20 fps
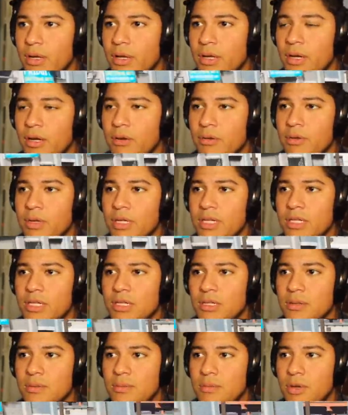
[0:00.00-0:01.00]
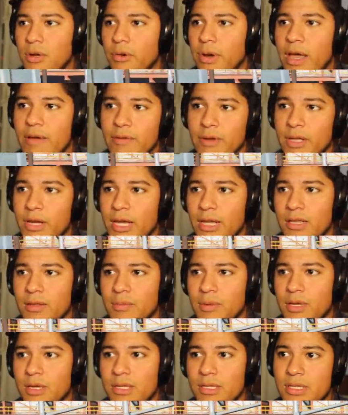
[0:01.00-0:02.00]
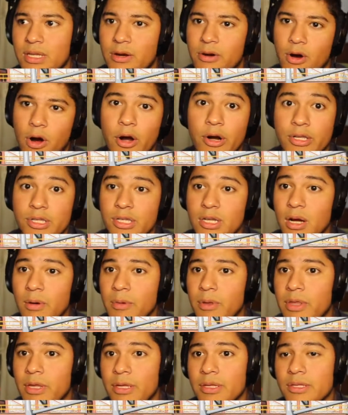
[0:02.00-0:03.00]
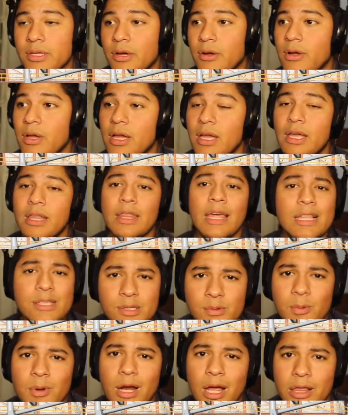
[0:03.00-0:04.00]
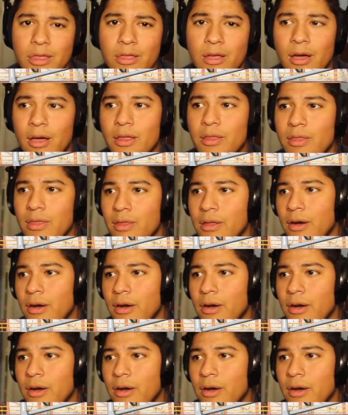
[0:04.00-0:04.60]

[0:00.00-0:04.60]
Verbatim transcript: you know they just don't have it connected because their car doesn't come with it. So that's what I thought.